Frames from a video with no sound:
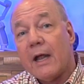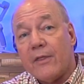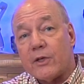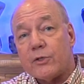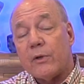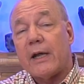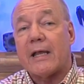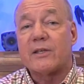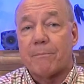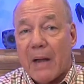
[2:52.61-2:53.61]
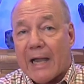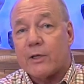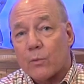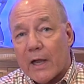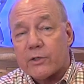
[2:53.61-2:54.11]
This unit has a
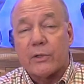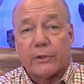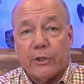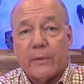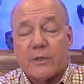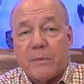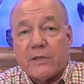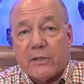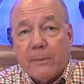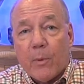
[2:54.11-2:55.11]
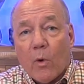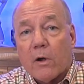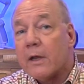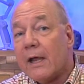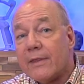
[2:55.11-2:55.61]
bi-directional USB-C
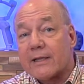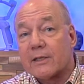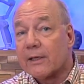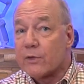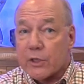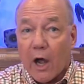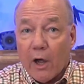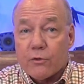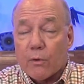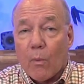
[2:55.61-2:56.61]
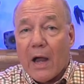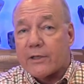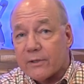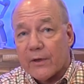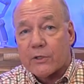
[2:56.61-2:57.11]
port that delivers 100
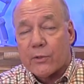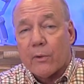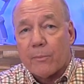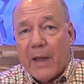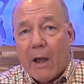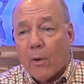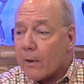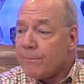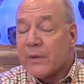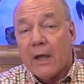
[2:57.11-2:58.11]
watts of external power